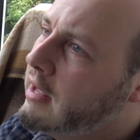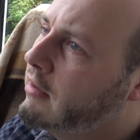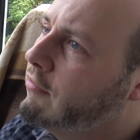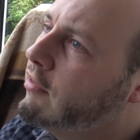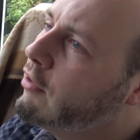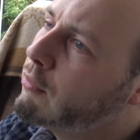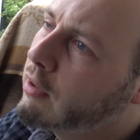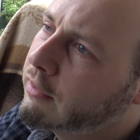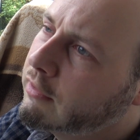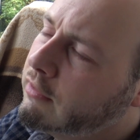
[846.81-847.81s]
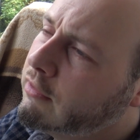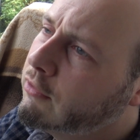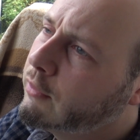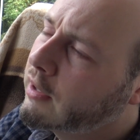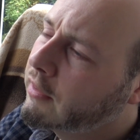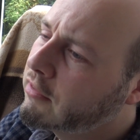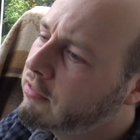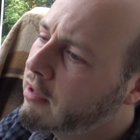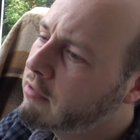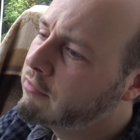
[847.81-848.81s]
in a few rather than doing other
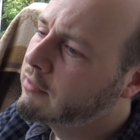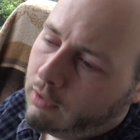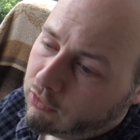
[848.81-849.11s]
stuff.